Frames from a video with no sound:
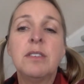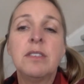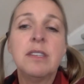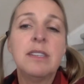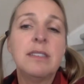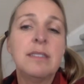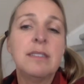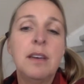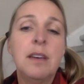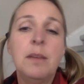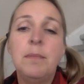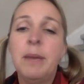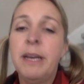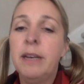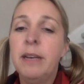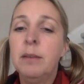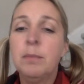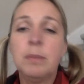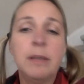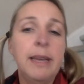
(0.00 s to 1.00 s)
It's a
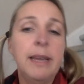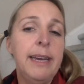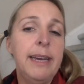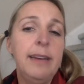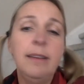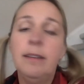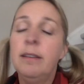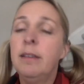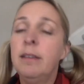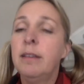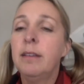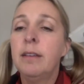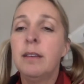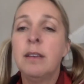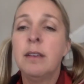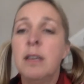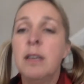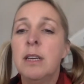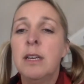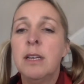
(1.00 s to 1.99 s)
made-up land, and
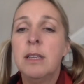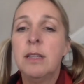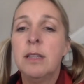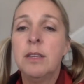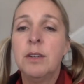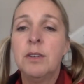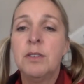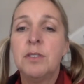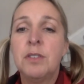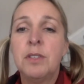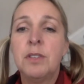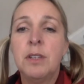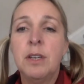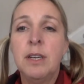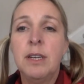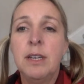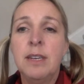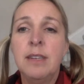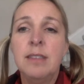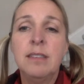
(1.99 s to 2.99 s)

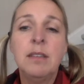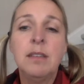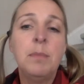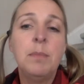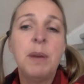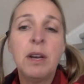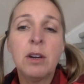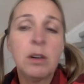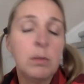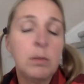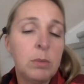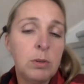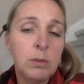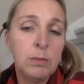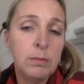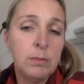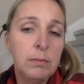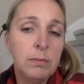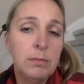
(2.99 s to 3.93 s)
it's a parable.